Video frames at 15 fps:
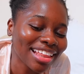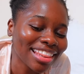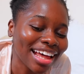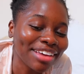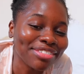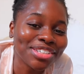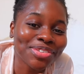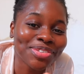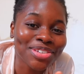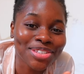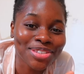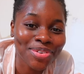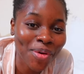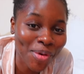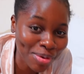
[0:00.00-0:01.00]
like if she was
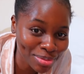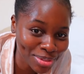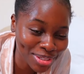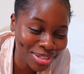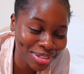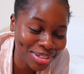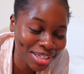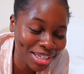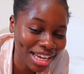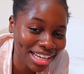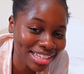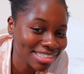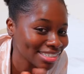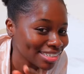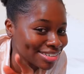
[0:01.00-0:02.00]
to come to the uk
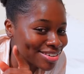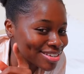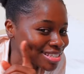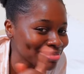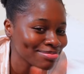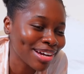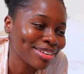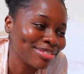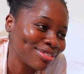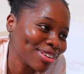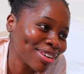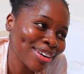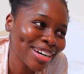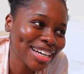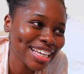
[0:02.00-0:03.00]
and she did not see my
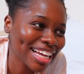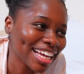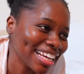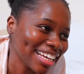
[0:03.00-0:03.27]
vlog